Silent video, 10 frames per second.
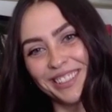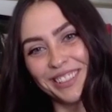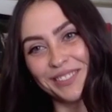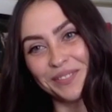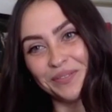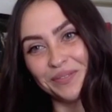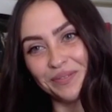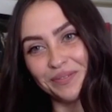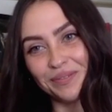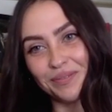
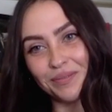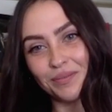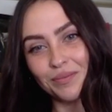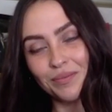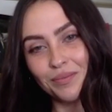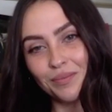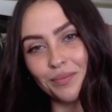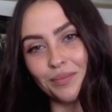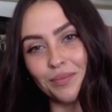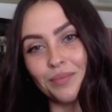
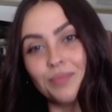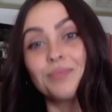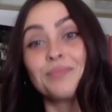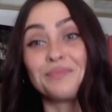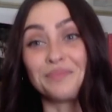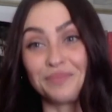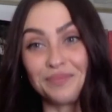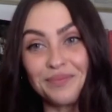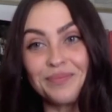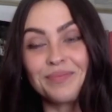
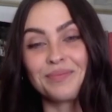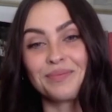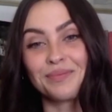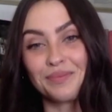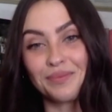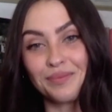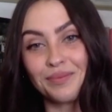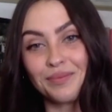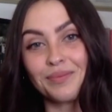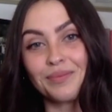
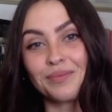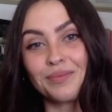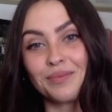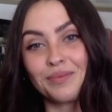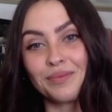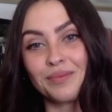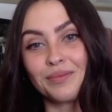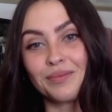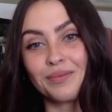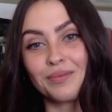
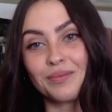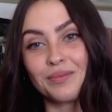(not speaking)